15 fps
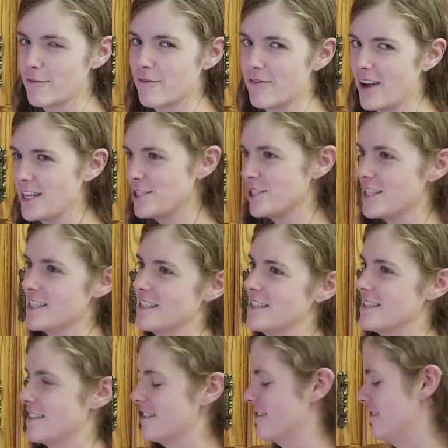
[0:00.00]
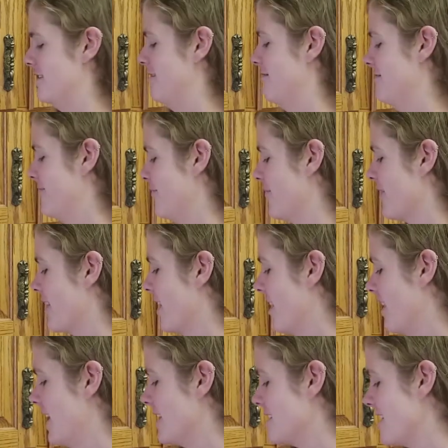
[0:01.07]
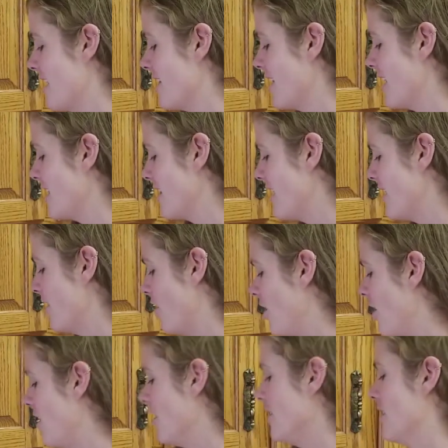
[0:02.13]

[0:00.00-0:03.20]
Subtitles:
veggies, and it's not like that at all.